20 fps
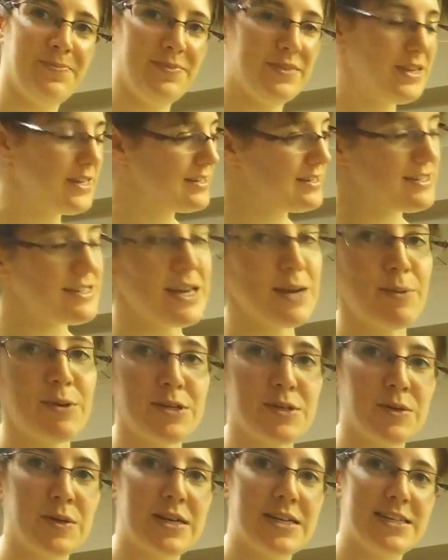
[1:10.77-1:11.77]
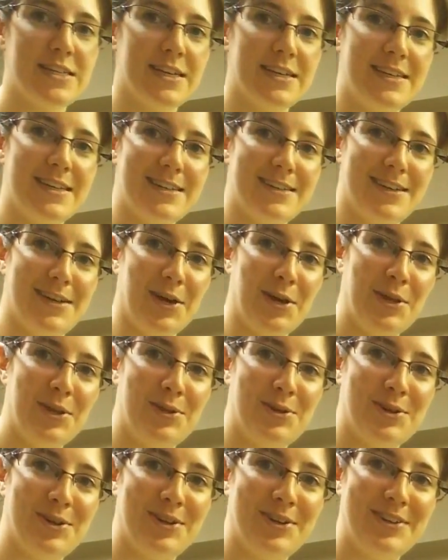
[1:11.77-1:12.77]
this is how much rice I tend to go
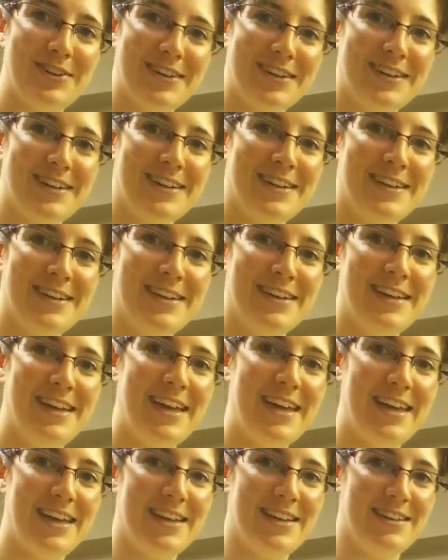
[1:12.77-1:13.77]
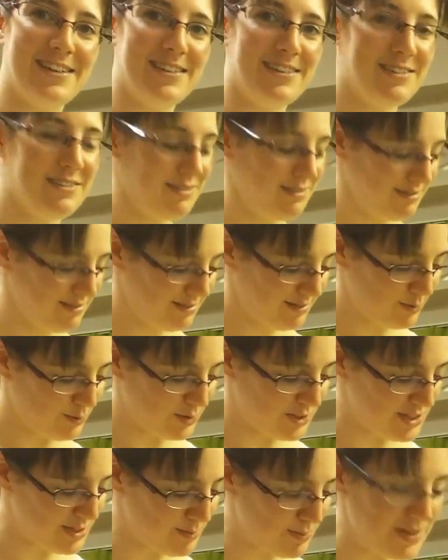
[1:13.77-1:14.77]
through in,
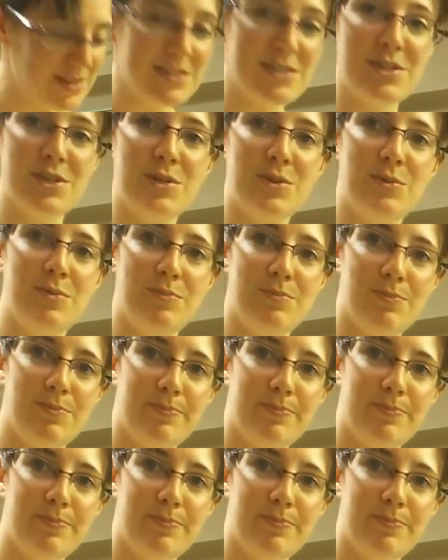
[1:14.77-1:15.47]
what's it been, two,